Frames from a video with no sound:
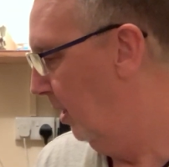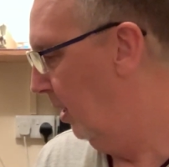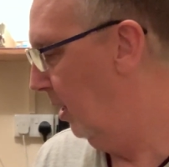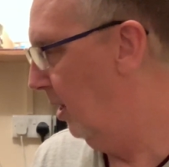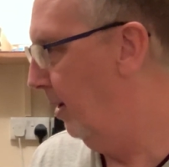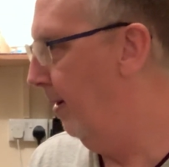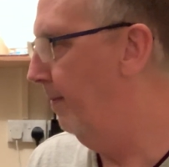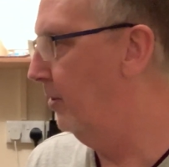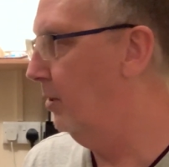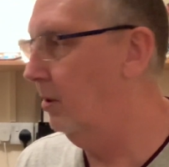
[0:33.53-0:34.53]

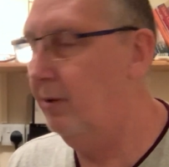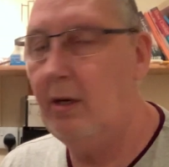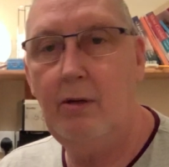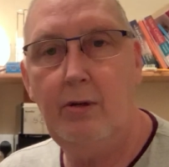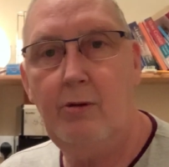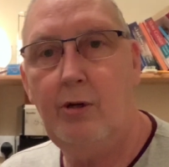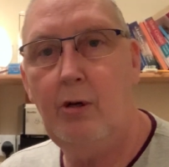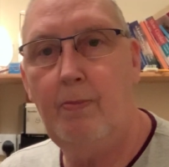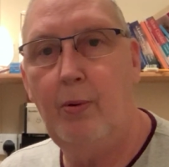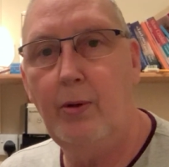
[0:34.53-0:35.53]
So it was a
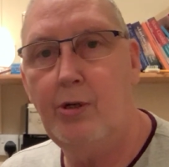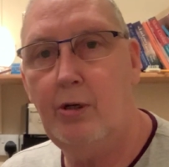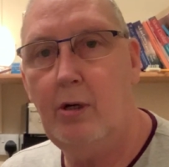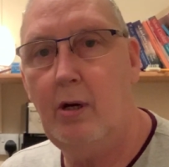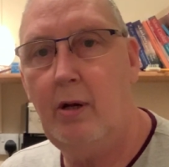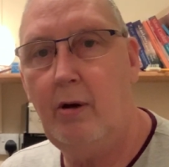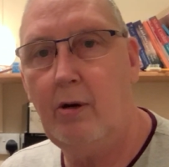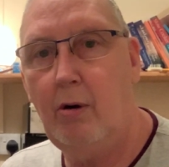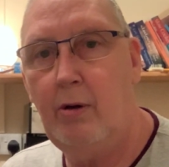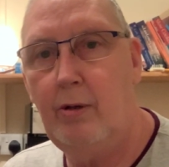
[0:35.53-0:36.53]
good pointer, and I
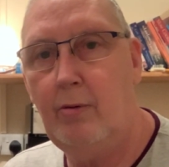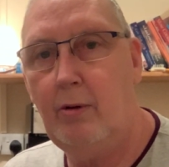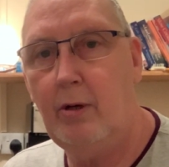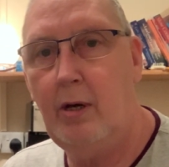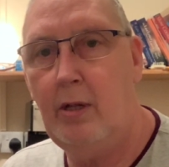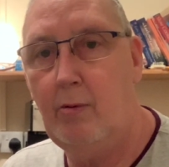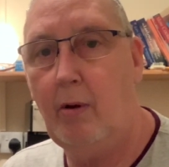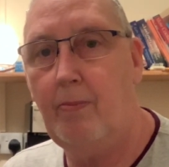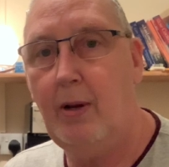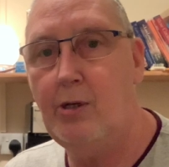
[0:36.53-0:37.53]
got in the
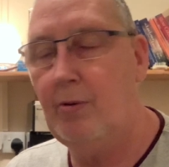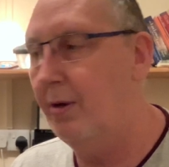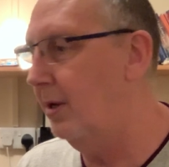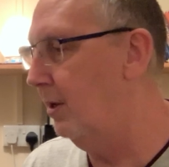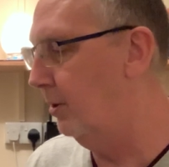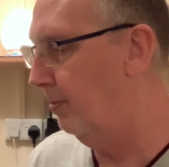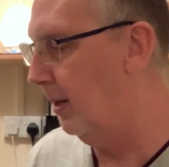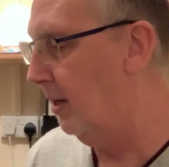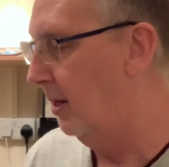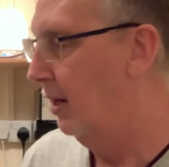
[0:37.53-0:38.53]
right place where I needed to be.